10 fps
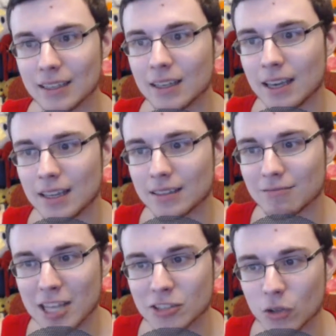And
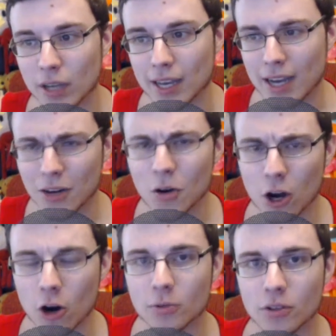that's okay. I know I
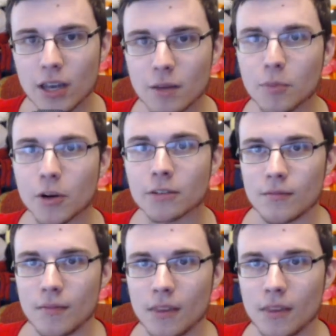harped on that, but